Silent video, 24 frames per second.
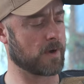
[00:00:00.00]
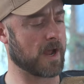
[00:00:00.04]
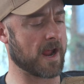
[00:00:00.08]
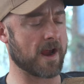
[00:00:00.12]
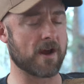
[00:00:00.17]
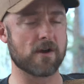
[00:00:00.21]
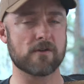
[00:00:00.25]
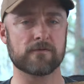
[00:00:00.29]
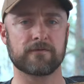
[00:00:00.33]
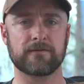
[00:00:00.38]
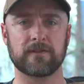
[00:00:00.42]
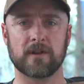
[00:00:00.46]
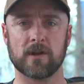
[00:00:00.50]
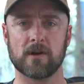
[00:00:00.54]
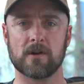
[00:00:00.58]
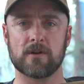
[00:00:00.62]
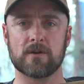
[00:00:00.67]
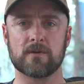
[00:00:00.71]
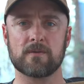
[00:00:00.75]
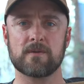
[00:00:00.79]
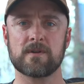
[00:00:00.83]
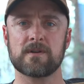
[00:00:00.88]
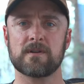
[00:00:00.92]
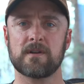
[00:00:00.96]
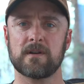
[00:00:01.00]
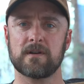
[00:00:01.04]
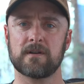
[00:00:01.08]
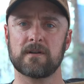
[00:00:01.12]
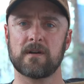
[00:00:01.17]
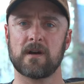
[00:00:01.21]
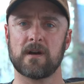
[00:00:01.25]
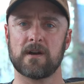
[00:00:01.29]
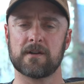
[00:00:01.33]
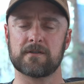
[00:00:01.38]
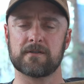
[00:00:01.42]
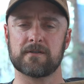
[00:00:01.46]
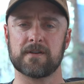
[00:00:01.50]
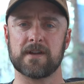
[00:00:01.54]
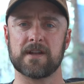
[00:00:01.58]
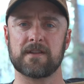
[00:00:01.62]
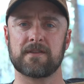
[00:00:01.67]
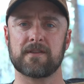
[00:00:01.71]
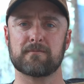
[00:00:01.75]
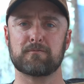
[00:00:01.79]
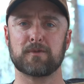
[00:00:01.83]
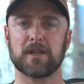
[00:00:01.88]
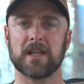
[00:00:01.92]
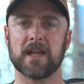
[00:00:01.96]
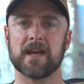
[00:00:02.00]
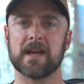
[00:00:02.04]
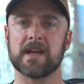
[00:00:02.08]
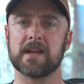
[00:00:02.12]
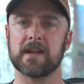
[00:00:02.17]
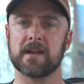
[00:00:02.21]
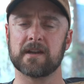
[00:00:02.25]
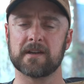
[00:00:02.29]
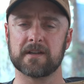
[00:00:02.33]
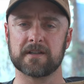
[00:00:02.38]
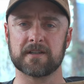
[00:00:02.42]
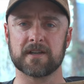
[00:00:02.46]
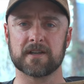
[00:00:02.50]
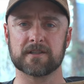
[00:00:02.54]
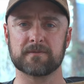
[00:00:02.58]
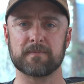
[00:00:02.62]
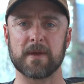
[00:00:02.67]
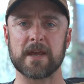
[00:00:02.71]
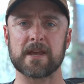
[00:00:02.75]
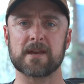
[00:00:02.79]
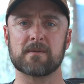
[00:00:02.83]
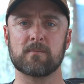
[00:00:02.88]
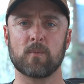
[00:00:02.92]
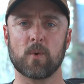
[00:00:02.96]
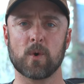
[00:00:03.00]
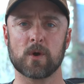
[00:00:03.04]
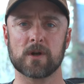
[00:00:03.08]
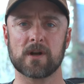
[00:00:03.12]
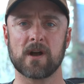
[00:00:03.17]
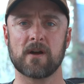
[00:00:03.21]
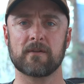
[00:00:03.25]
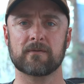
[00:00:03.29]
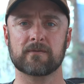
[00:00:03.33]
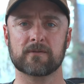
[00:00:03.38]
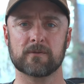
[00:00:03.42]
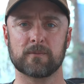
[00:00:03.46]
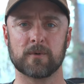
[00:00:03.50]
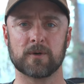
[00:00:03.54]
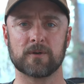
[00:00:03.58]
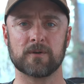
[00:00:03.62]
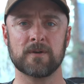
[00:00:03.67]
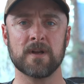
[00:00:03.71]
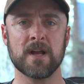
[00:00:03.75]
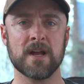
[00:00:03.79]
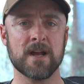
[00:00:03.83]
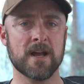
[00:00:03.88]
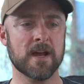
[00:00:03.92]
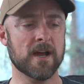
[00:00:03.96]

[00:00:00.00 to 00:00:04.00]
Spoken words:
airflow underneath the plate, and it does make it more comfortable.